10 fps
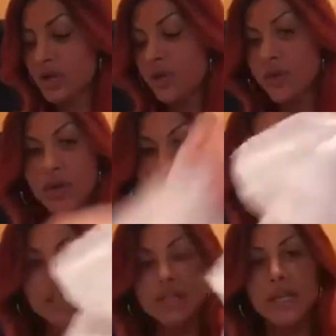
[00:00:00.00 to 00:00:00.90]
two
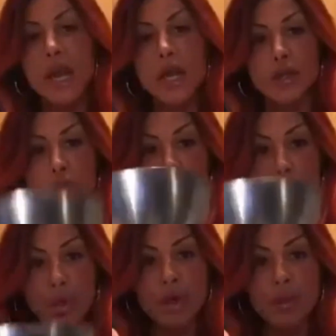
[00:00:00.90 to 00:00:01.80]
versions. You're gonna
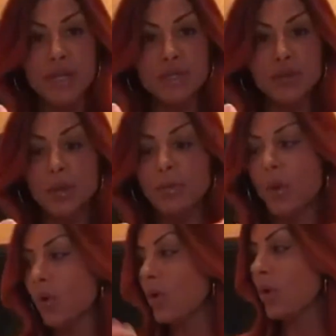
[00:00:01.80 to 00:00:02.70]
put them into a
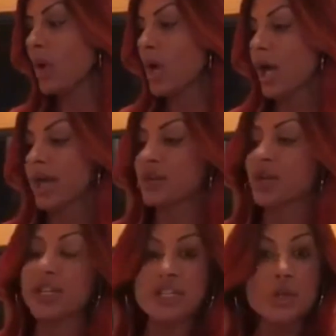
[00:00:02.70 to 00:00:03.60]
bowl and
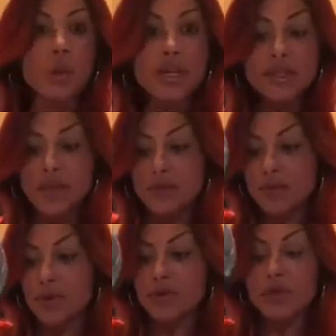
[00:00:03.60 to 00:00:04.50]
you're gonna squeeze them
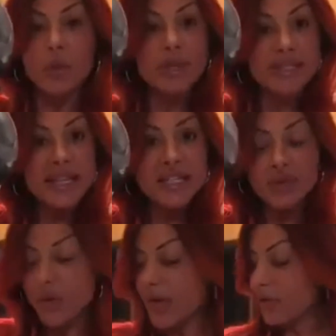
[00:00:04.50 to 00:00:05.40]
through. So once they
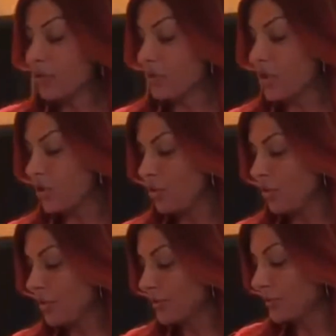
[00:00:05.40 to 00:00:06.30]
strain through,